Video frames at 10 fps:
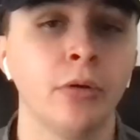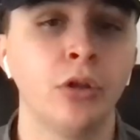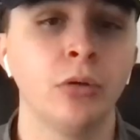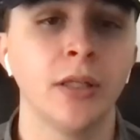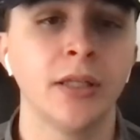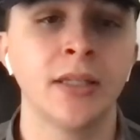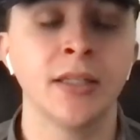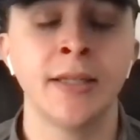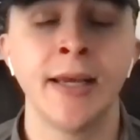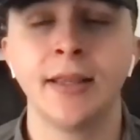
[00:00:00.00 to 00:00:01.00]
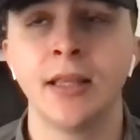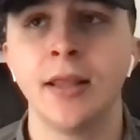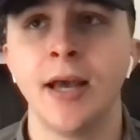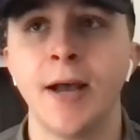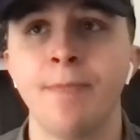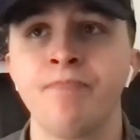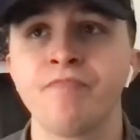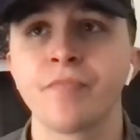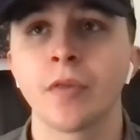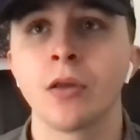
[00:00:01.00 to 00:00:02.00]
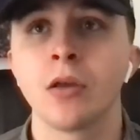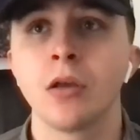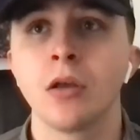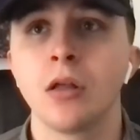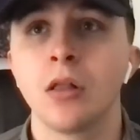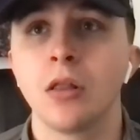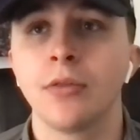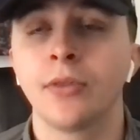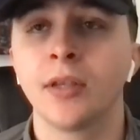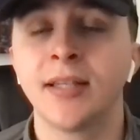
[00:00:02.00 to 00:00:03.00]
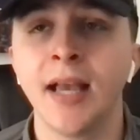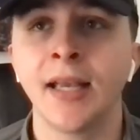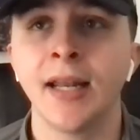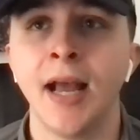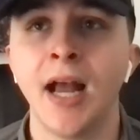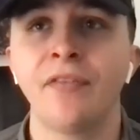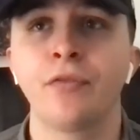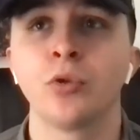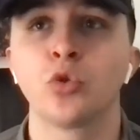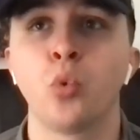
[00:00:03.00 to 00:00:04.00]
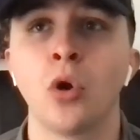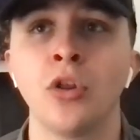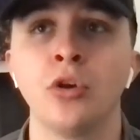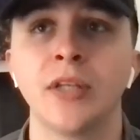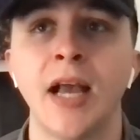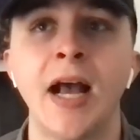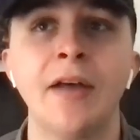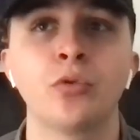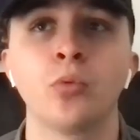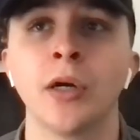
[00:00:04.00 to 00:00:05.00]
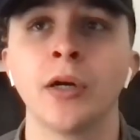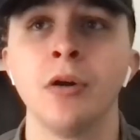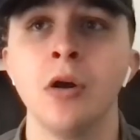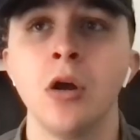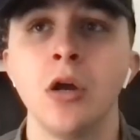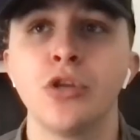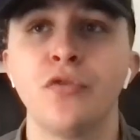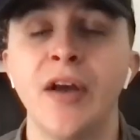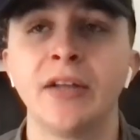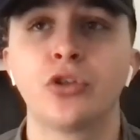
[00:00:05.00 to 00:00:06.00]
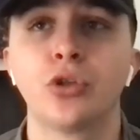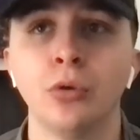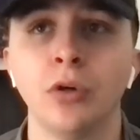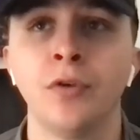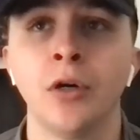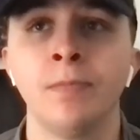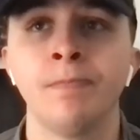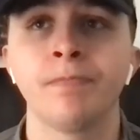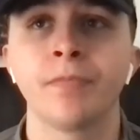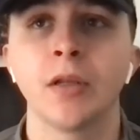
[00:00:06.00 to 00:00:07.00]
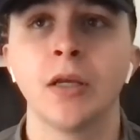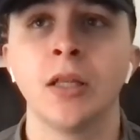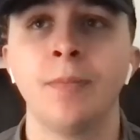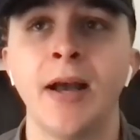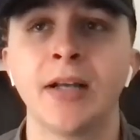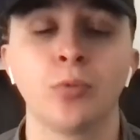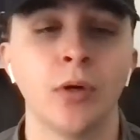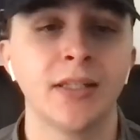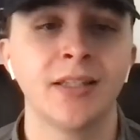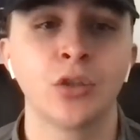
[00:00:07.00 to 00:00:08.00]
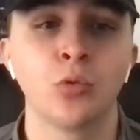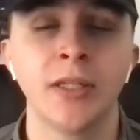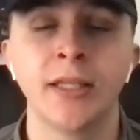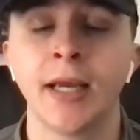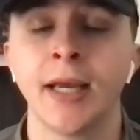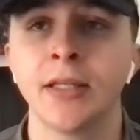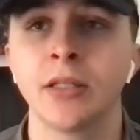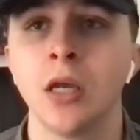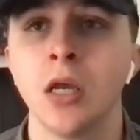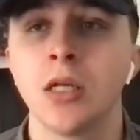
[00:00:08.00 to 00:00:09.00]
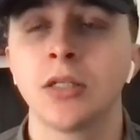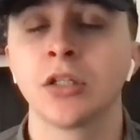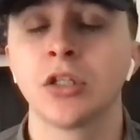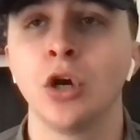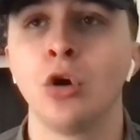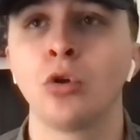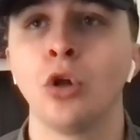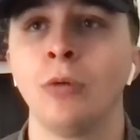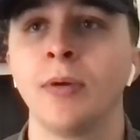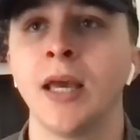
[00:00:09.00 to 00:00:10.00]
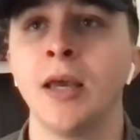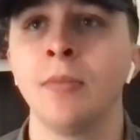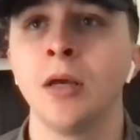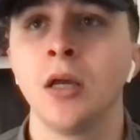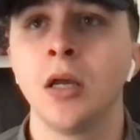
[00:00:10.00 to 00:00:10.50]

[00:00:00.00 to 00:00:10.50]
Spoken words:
with you in the sense, Nathan, that the second half was one of those halves where you've had two of them in the past, 6 weeks, I guess, since the Oklahoma game.